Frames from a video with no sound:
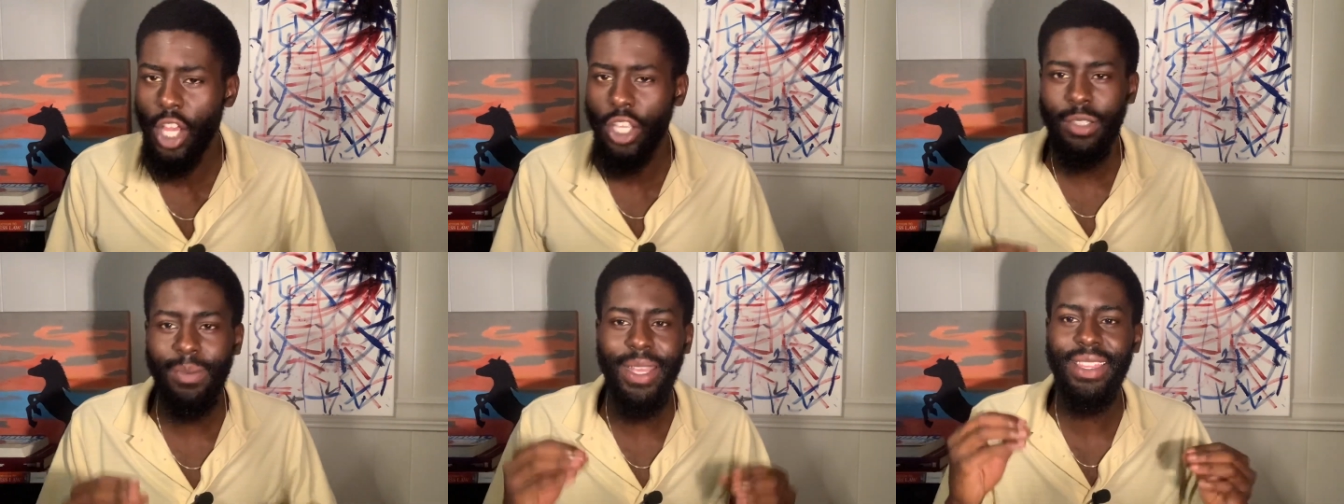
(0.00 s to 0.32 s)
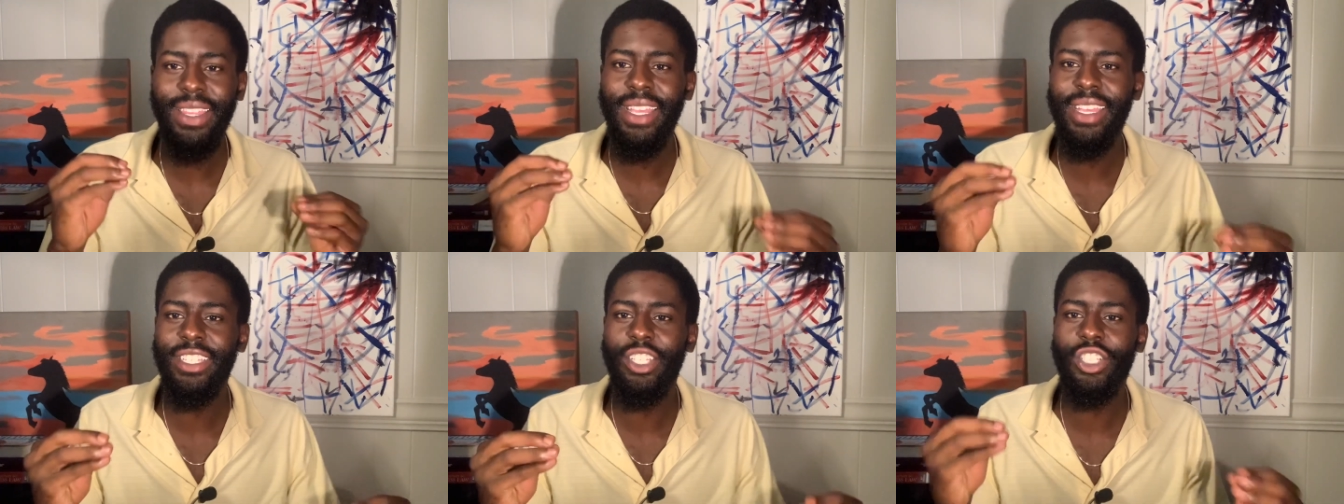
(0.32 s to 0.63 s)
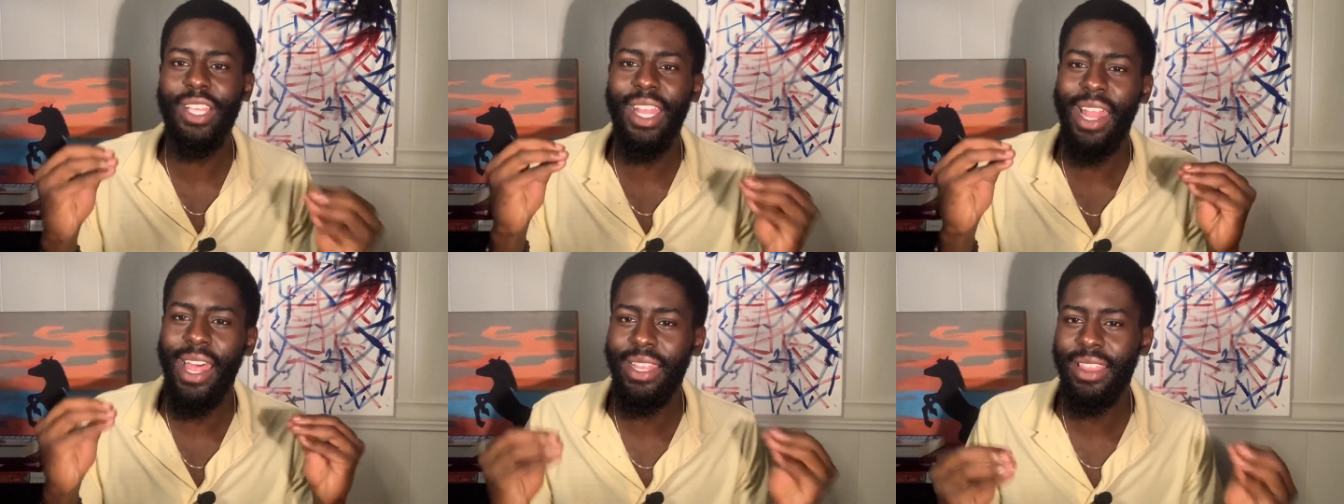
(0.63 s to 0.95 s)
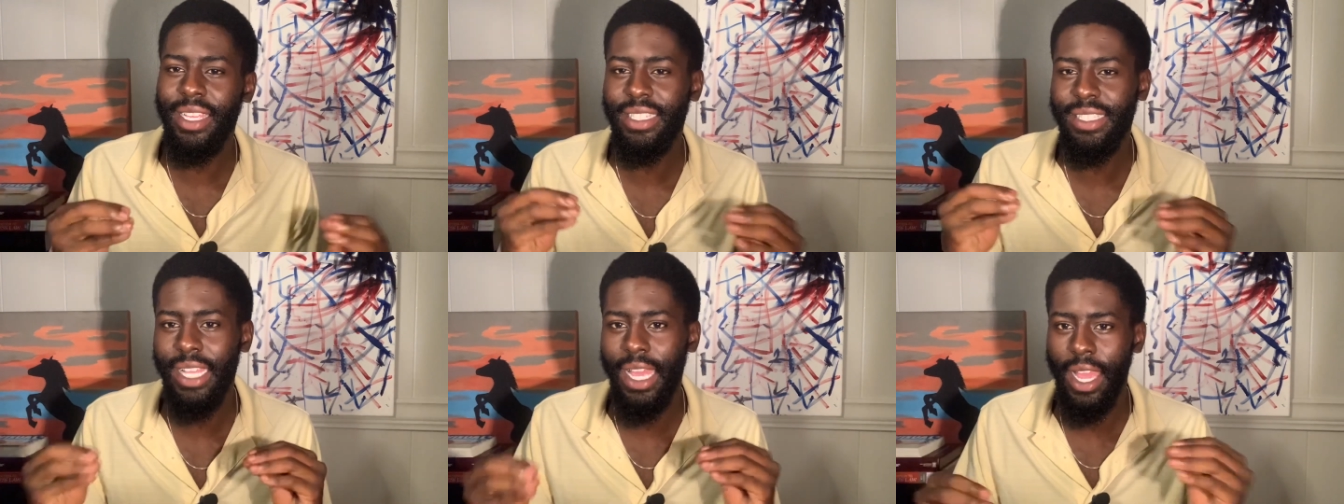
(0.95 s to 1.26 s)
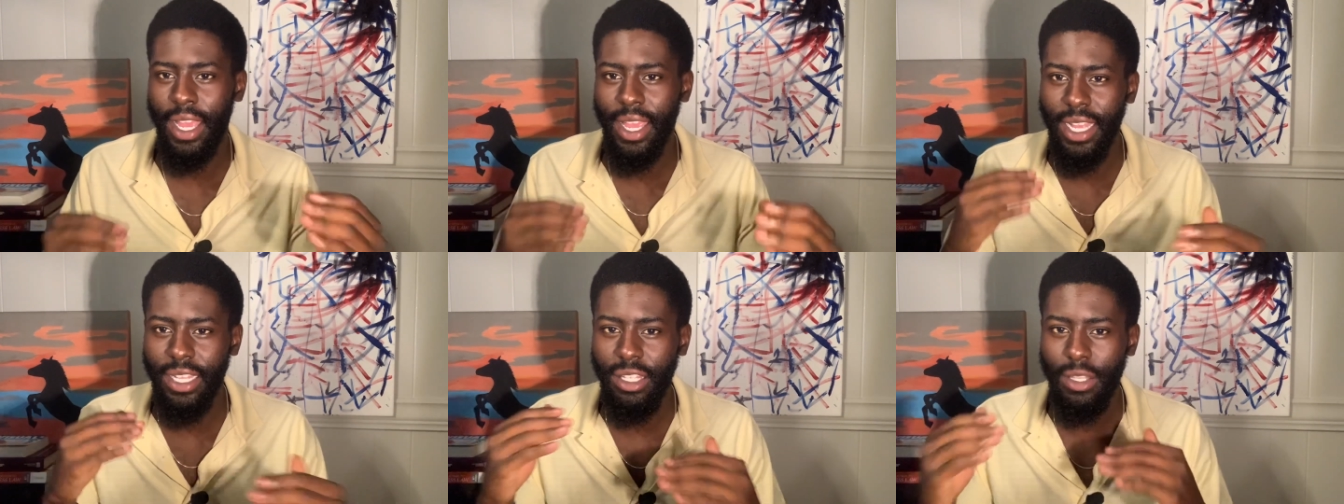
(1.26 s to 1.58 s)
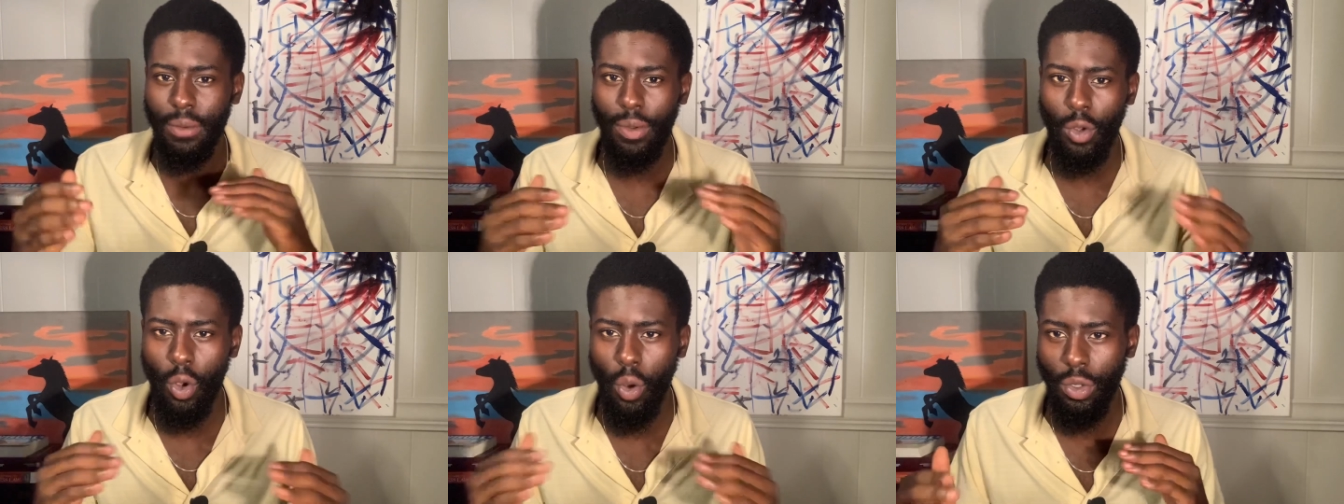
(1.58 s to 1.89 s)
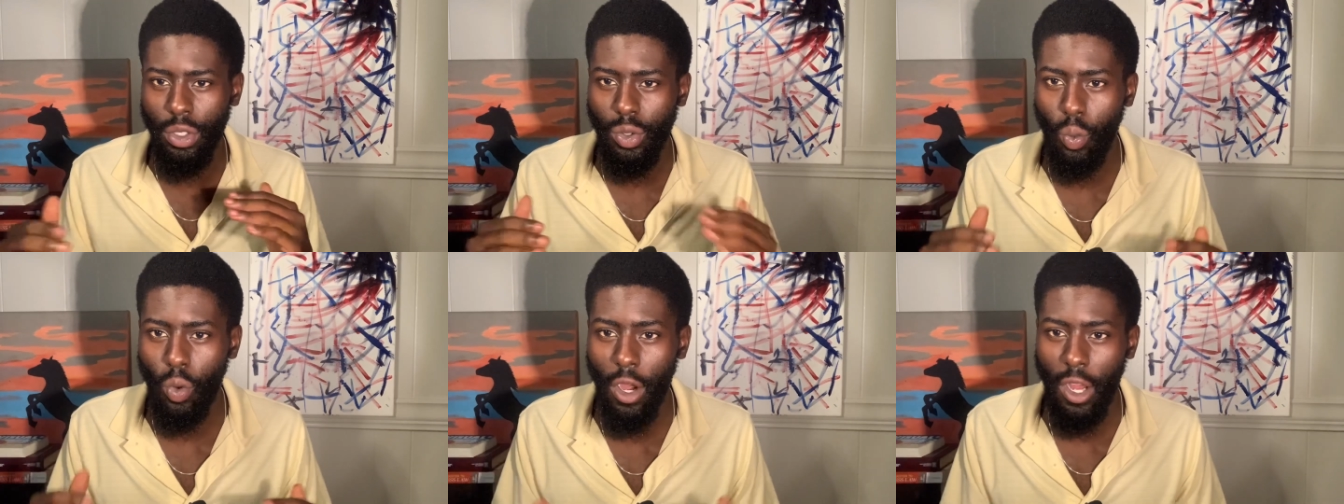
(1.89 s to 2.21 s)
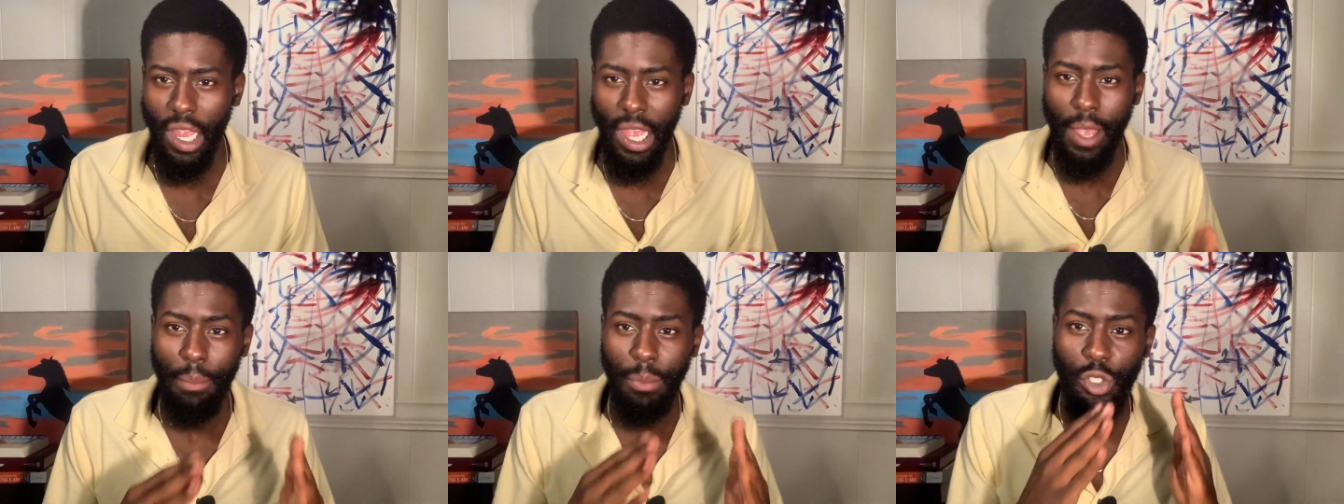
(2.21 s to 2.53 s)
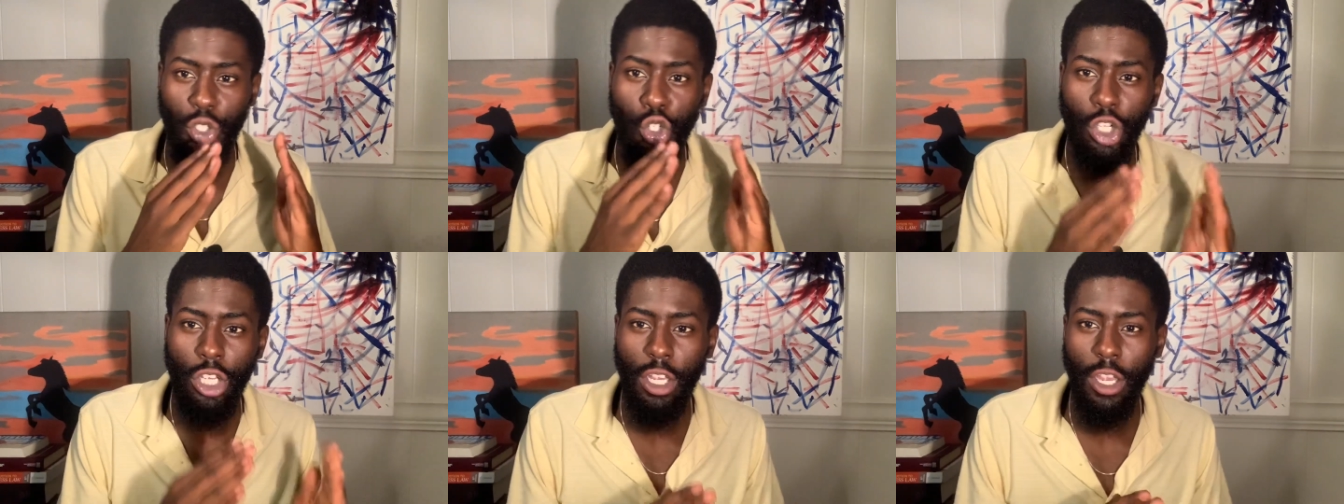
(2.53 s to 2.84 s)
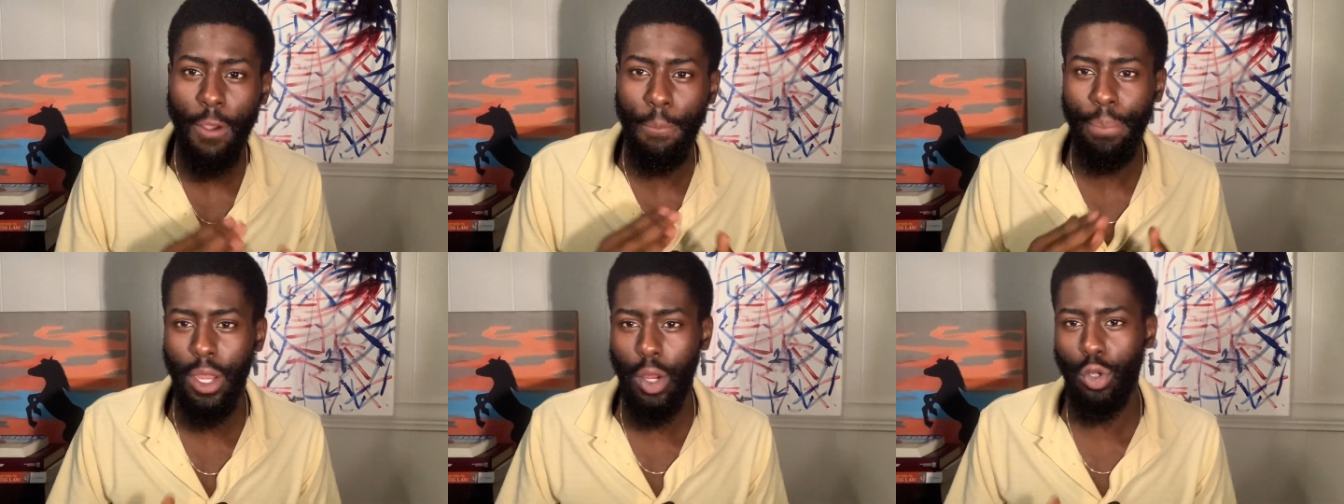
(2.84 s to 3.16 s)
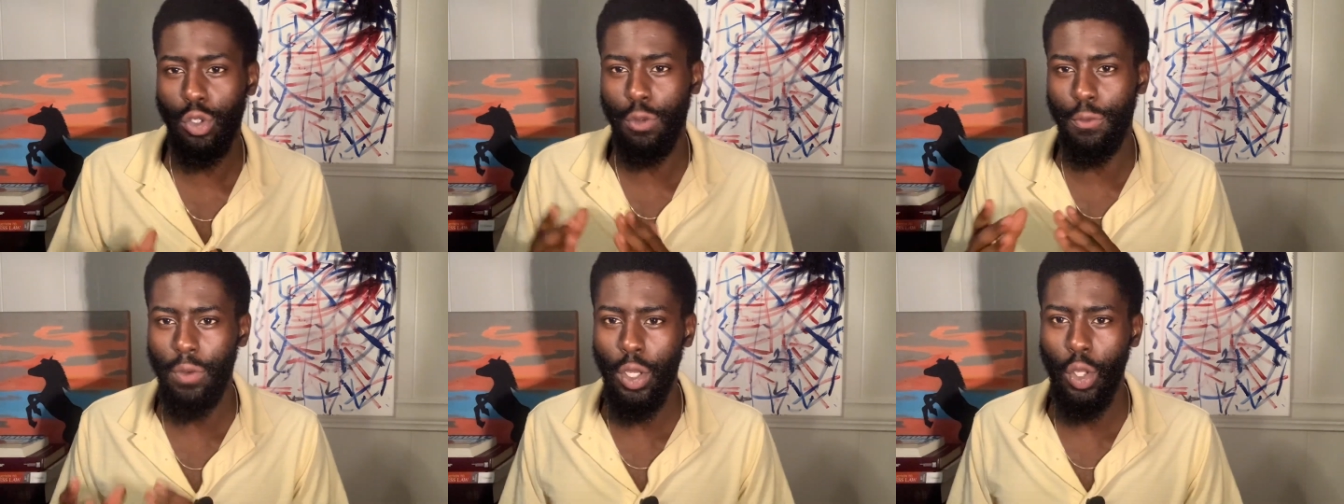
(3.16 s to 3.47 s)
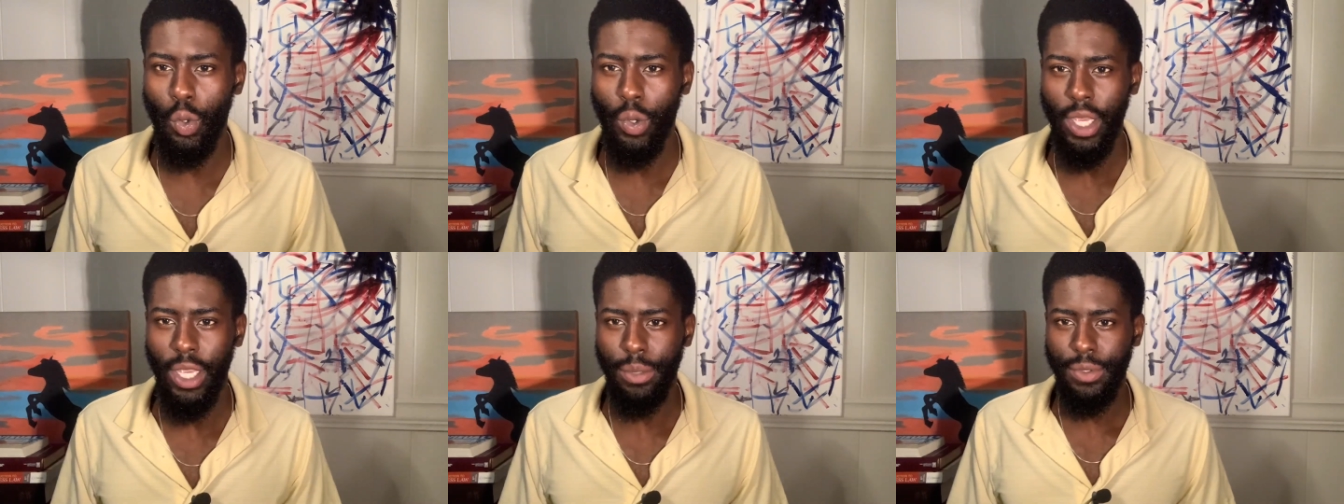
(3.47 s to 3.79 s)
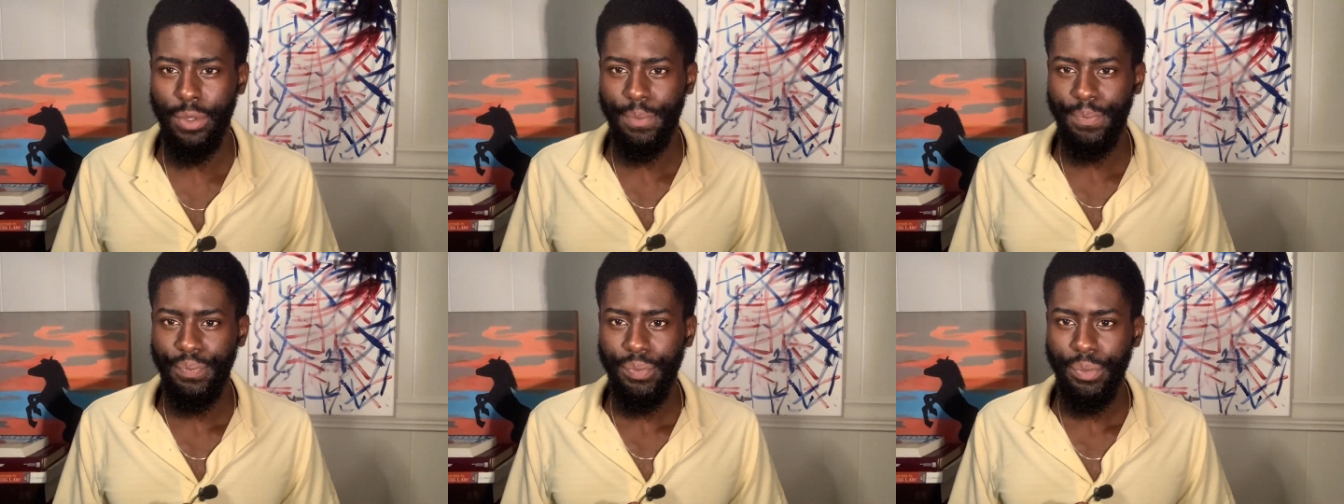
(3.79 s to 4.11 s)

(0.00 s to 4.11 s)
So my thing is, there's a lot of things that get to go into work, but you can compare it to video games.